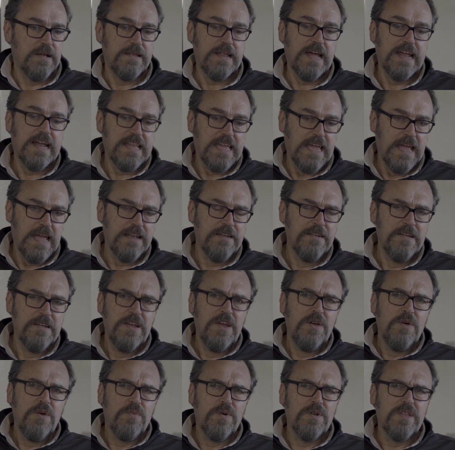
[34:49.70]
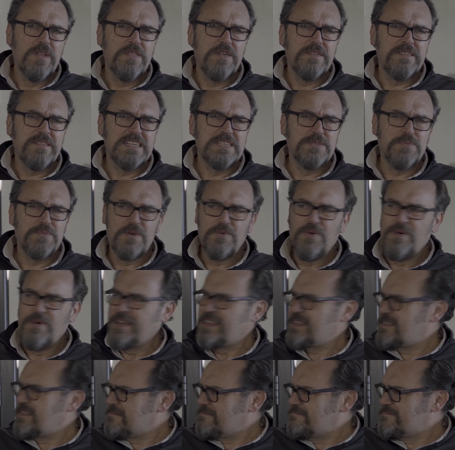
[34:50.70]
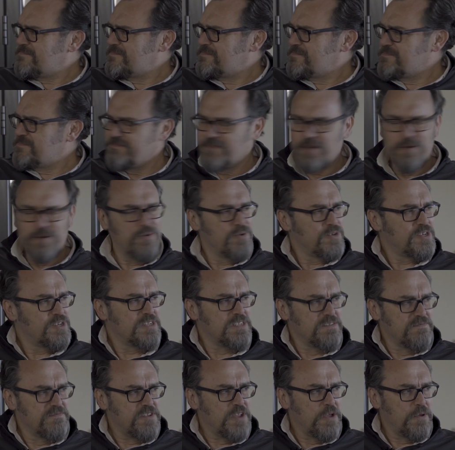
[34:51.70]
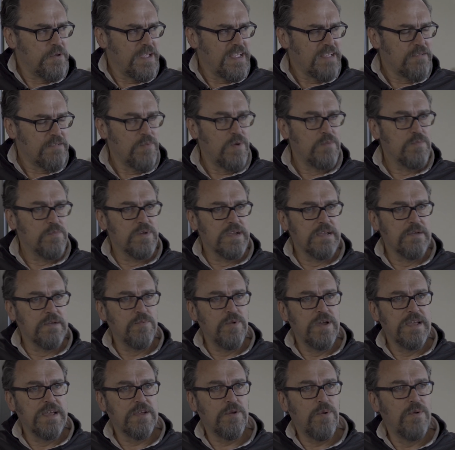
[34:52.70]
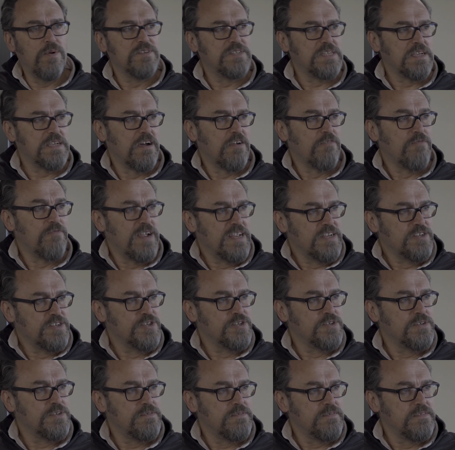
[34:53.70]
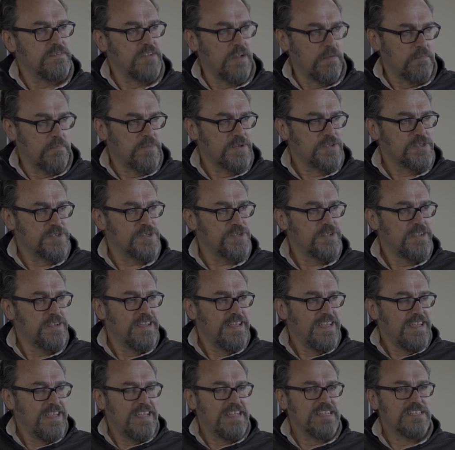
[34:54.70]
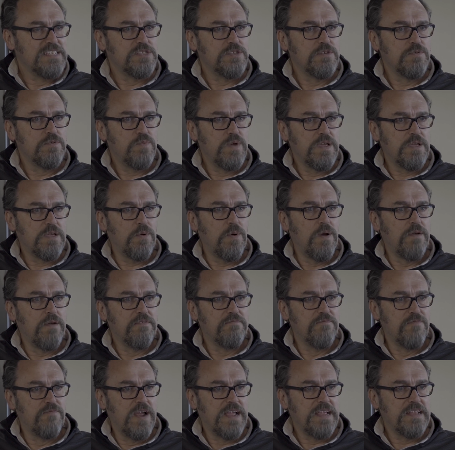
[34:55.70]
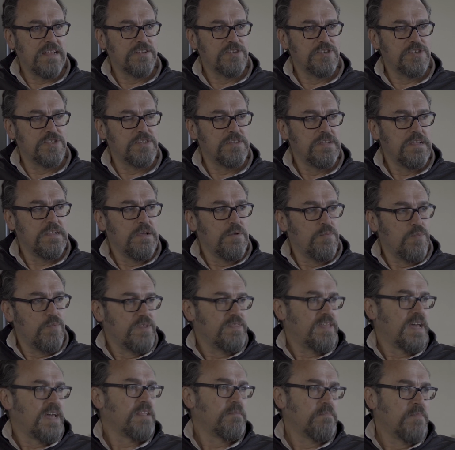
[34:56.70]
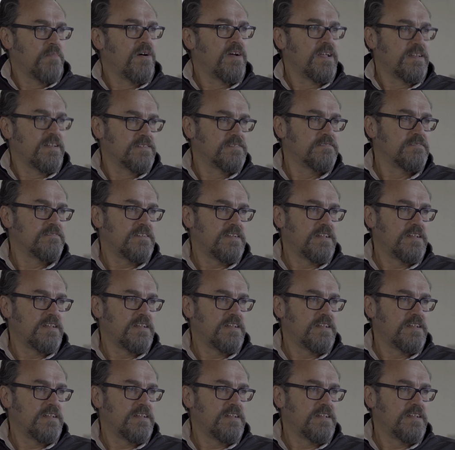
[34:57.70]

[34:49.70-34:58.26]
And again, one of the things we're quite cautious of doing when we're quoting our range numbers is that we quote range with that in mind.